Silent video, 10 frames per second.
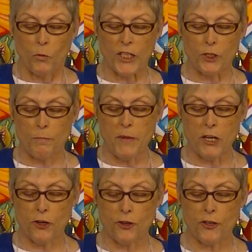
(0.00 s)
which
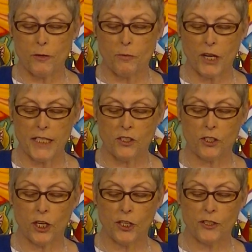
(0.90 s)
mirrored the bright
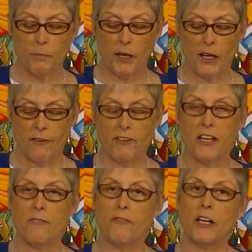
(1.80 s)
stars above,
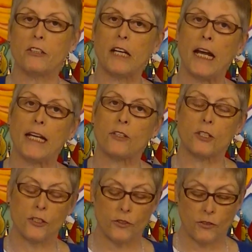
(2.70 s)
he felt
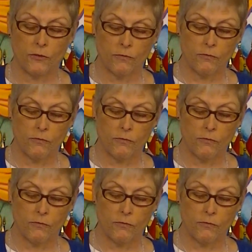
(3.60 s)
anxious.